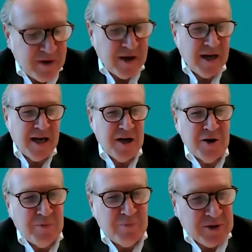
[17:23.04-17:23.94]

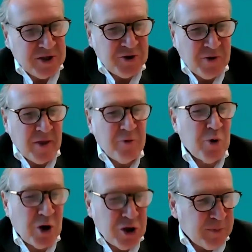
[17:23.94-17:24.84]
a position that the
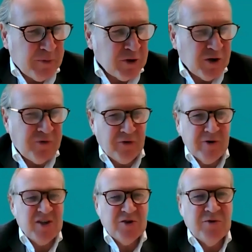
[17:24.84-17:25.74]
World Employment
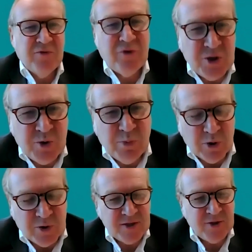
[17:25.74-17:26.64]
Confederation fully
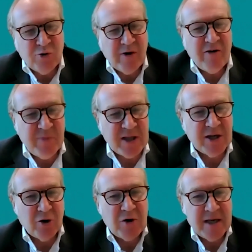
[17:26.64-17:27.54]
supports. As you know, we have been
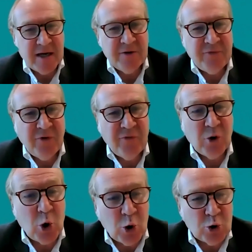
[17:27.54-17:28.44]
calling
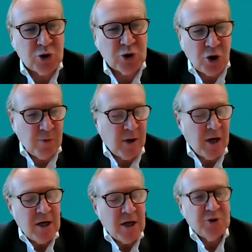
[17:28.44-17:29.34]
for long-term
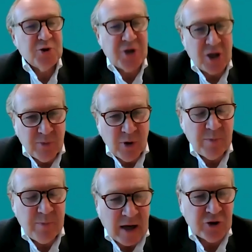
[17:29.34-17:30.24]
sustainable
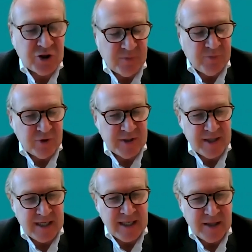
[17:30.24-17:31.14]
partnership with
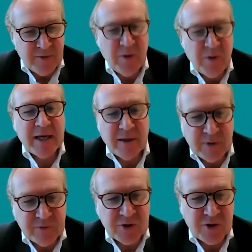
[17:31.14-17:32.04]
the public
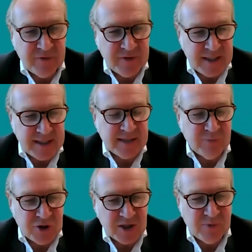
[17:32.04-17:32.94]
employment services as
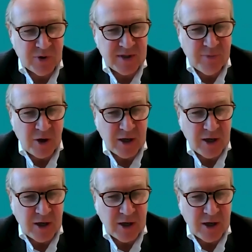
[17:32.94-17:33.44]
much as possible.